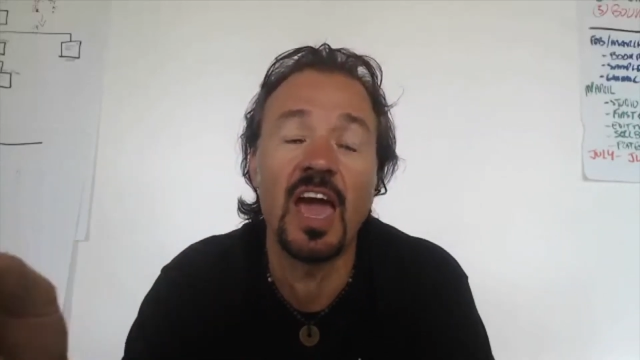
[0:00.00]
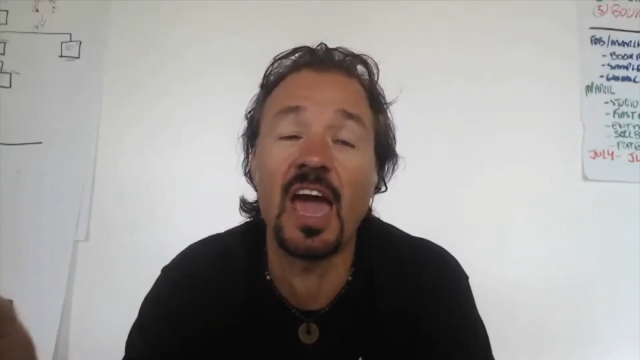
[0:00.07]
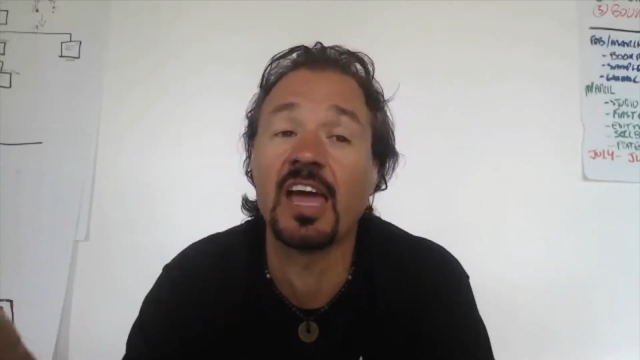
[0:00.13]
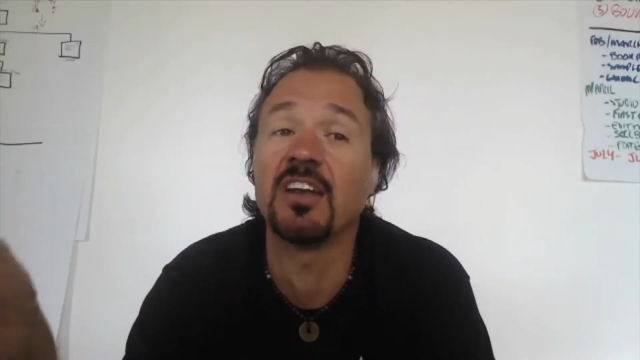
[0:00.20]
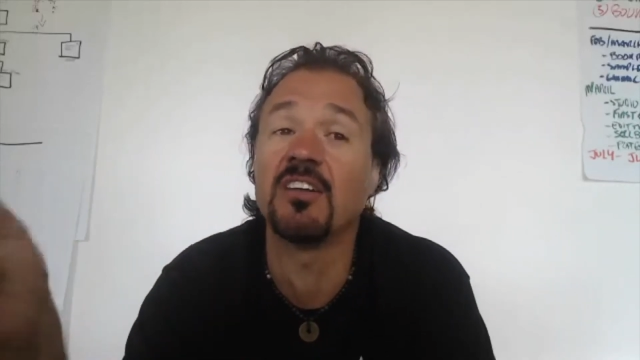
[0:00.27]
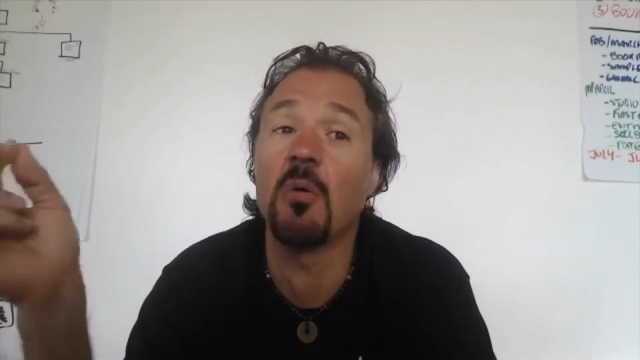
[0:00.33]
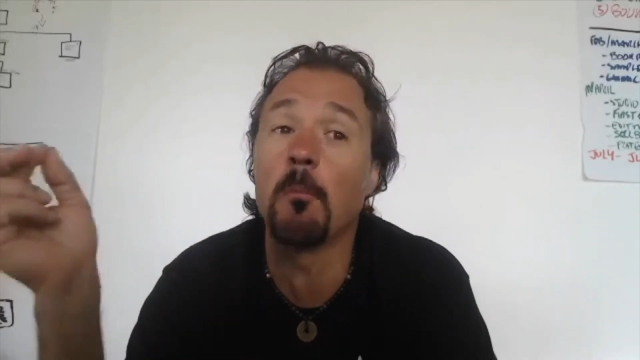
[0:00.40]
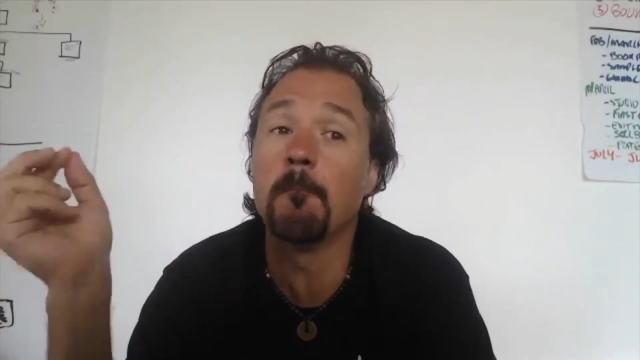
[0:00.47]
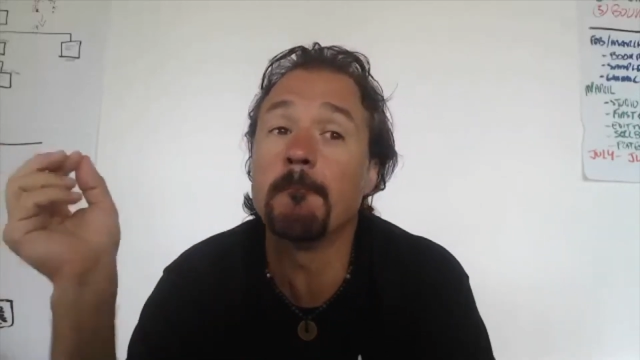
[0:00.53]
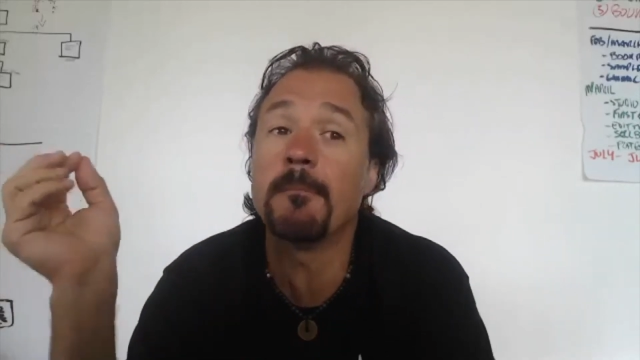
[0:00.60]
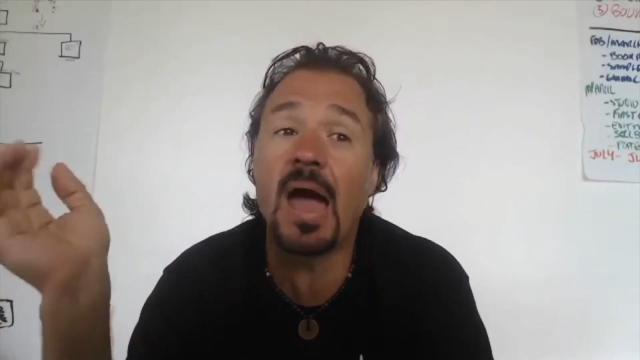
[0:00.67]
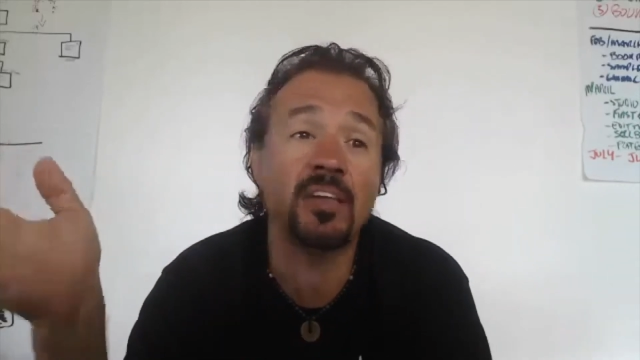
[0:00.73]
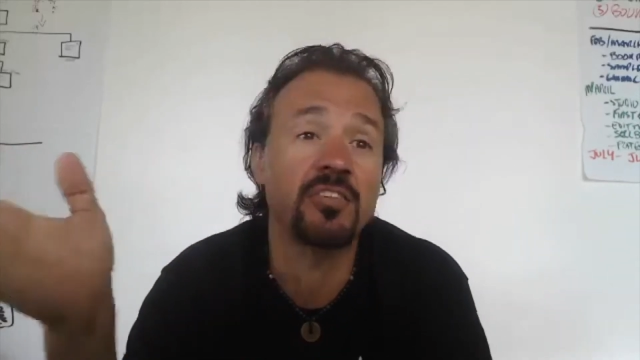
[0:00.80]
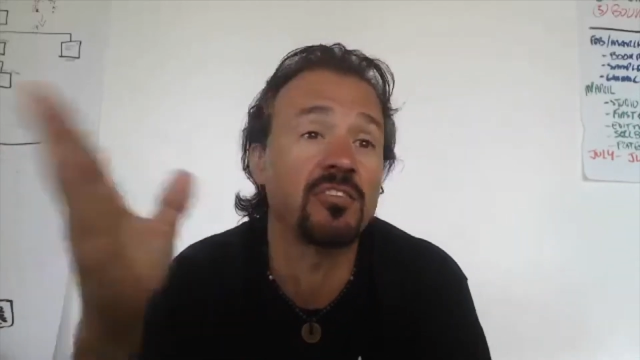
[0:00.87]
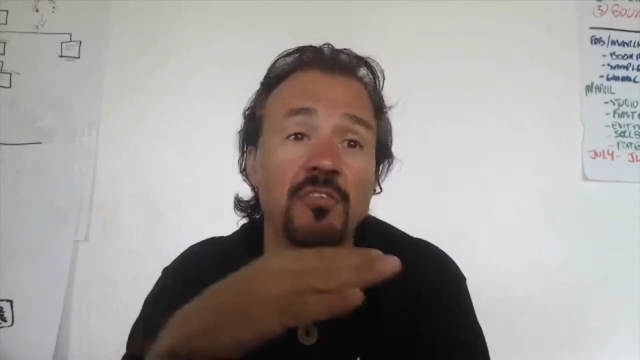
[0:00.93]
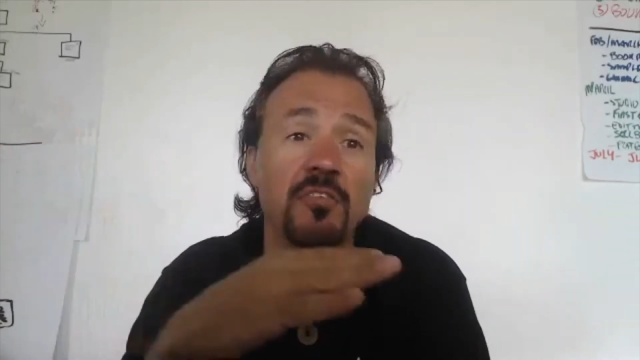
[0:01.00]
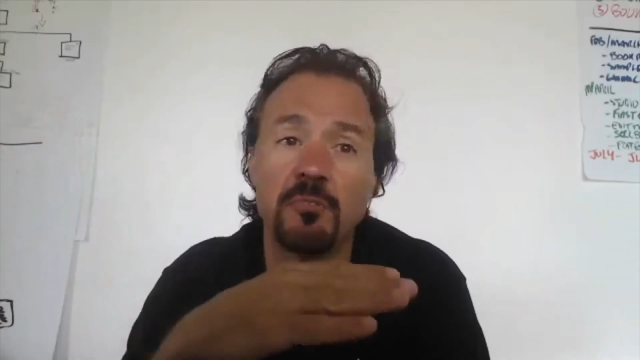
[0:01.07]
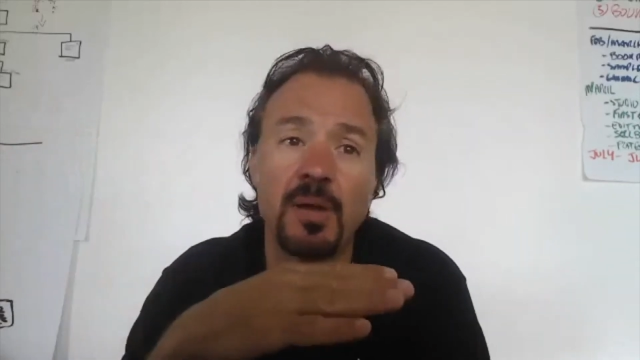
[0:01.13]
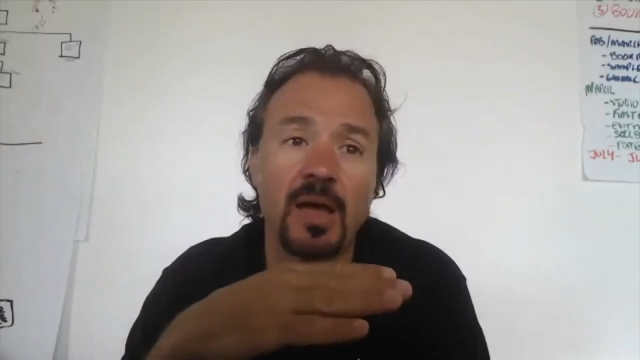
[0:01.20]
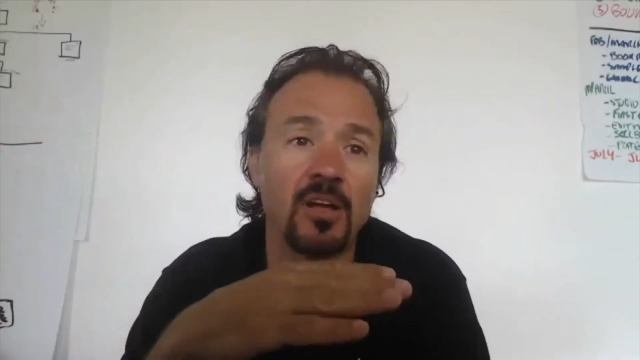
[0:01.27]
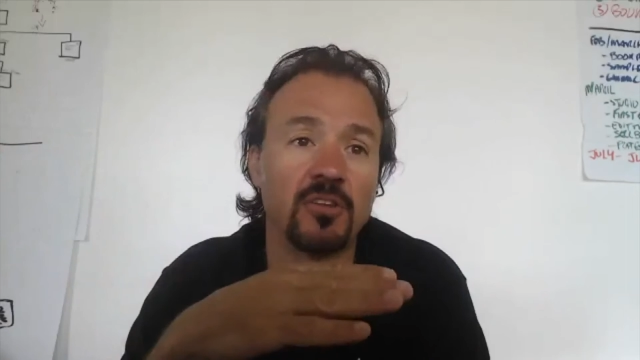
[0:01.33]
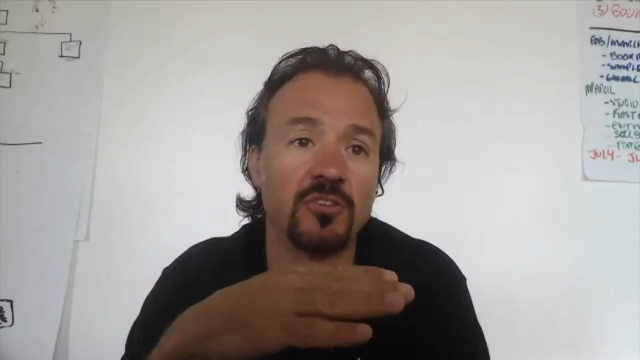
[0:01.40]
and massive
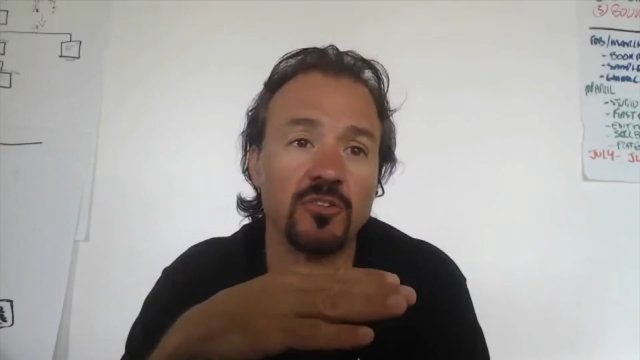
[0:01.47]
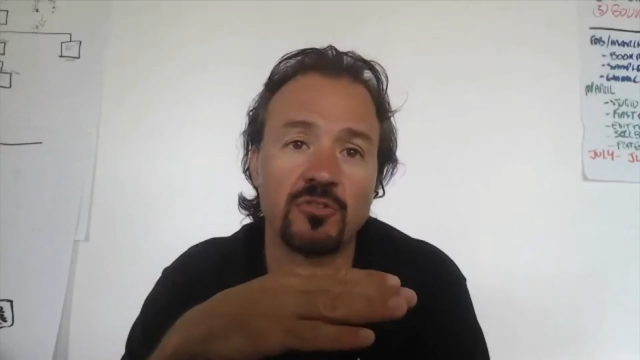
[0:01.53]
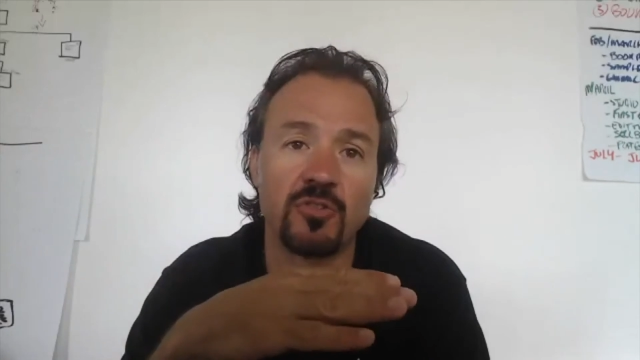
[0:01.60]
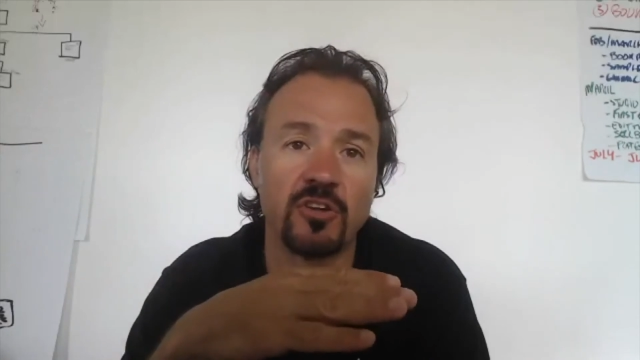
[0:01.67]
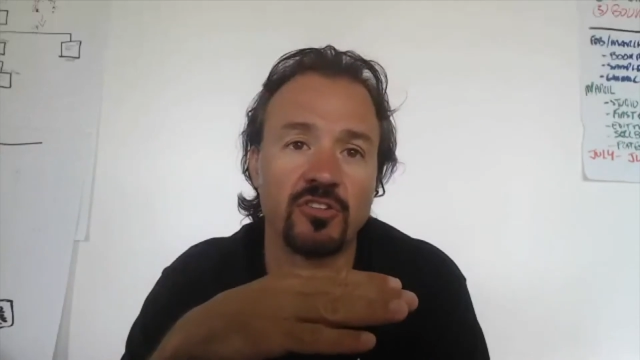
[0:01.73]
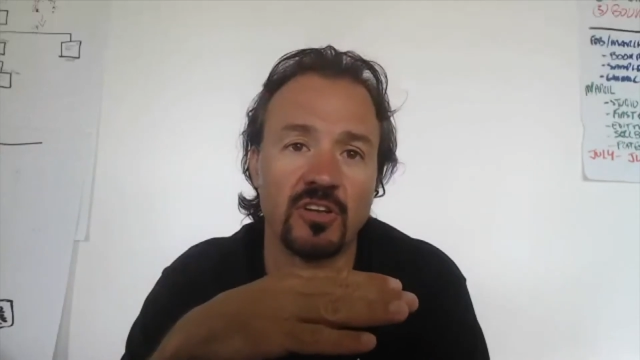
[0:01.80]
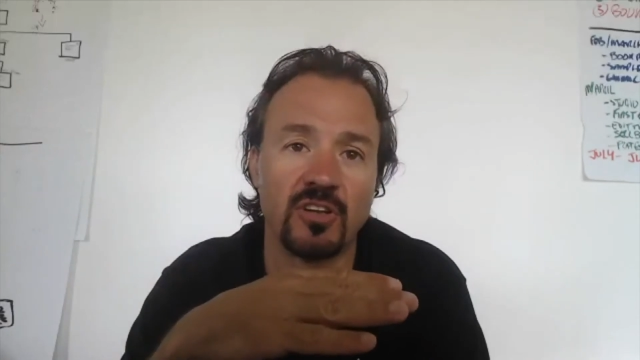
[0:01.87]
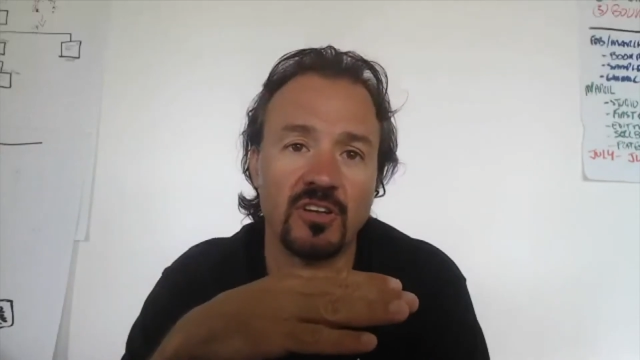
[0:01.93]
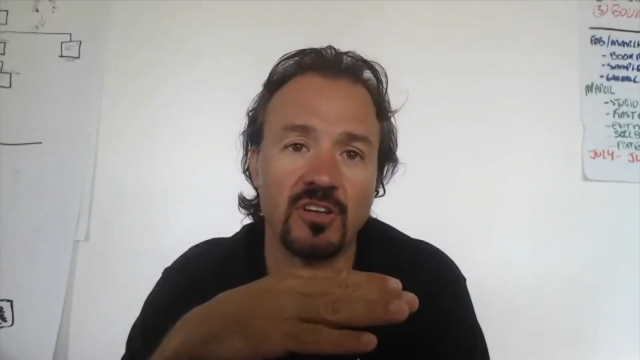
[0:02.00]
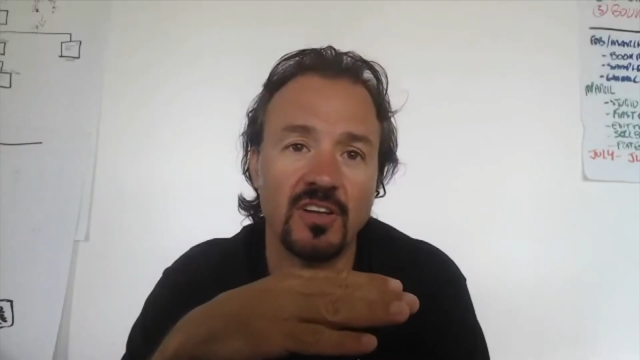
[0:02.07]
malnutrition.